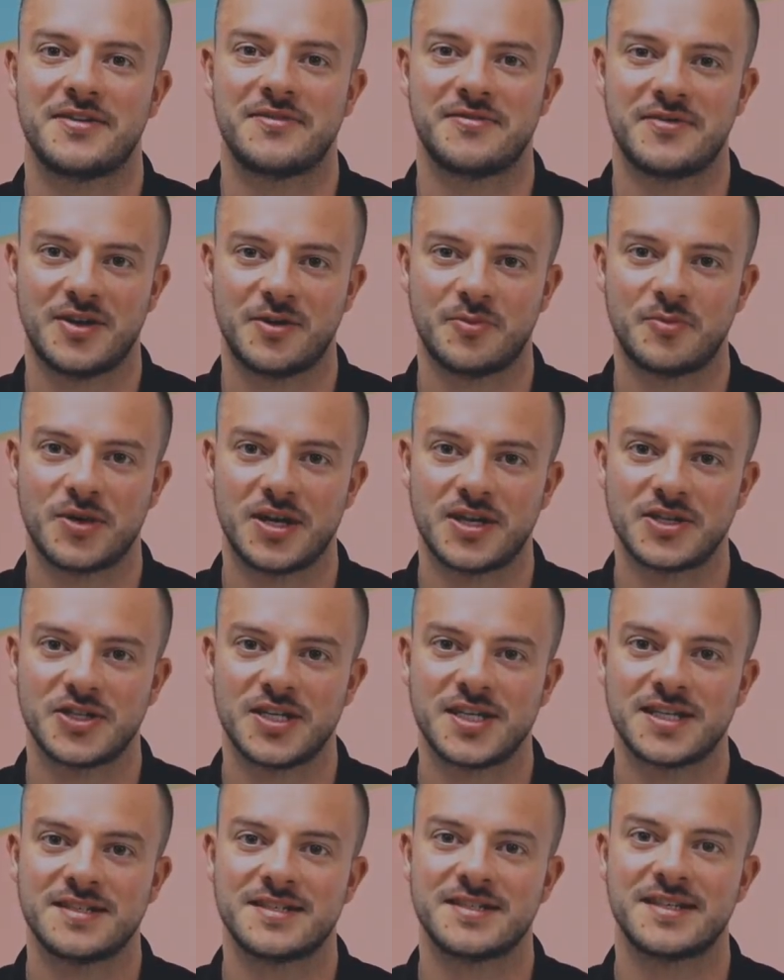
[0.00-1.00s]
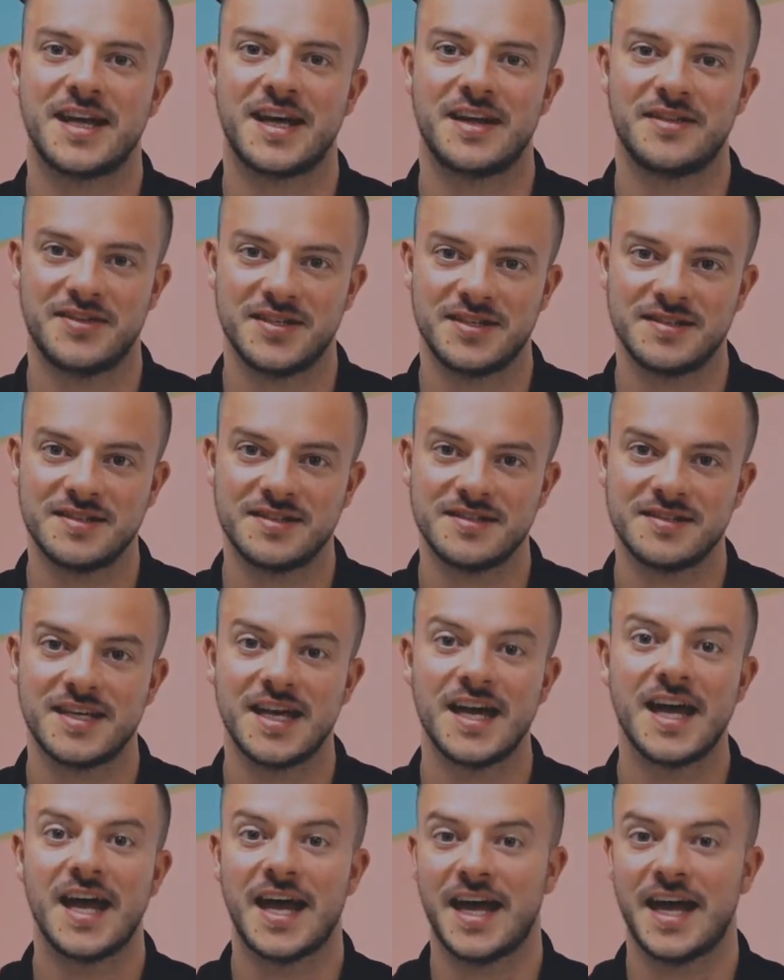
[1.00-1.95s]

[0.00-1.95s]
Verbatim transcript: the final projects and thesis